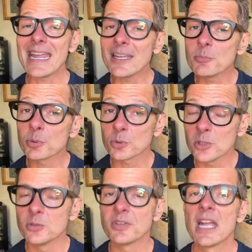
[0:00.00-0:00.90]
and
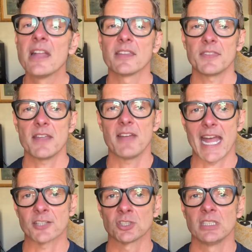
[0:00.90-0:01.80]
proof that they've
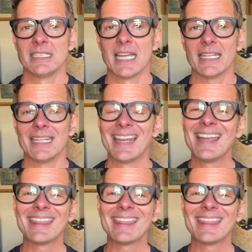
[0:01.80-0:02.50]
actually done it.